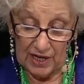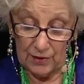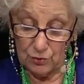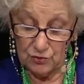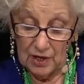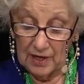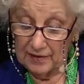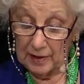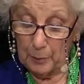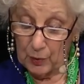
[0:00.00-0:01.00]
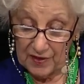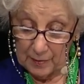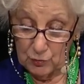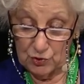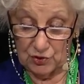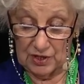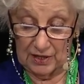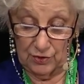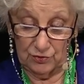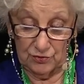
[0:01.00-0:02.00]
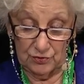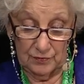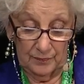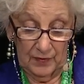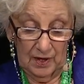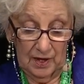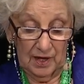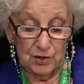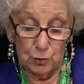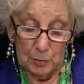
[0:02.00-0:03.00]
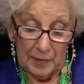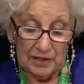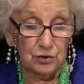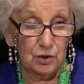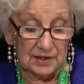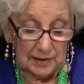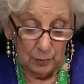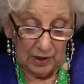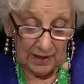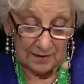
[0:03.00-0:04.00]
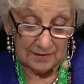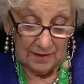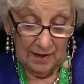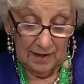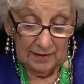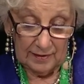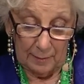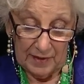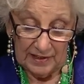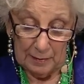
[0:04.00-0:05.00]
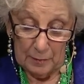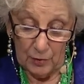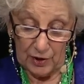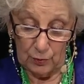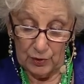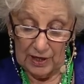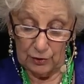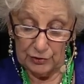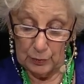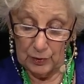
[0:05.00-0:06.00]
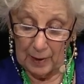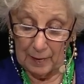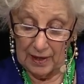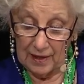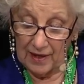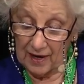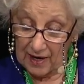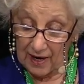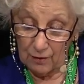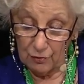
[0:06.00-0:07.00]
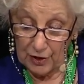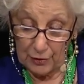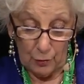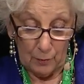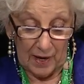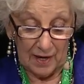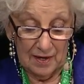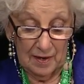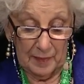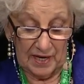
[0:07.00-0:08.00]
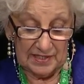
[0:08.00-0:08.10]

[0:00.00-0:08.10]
universal justice. And the claimants have been listened after many years. At that time, grandmothers